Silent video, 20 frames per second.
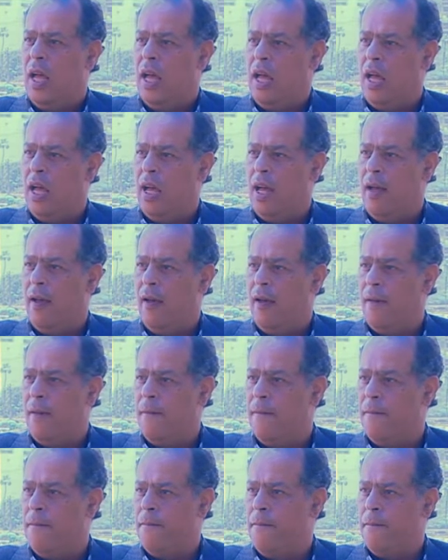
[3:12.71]

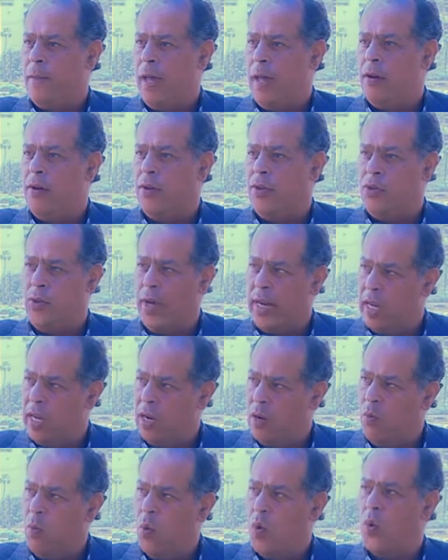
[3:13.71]
better
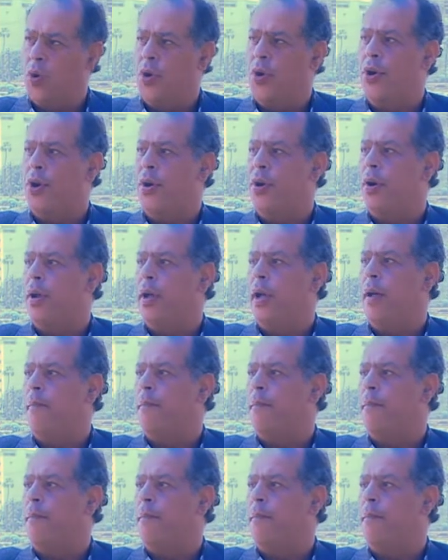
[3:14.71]
drinking water,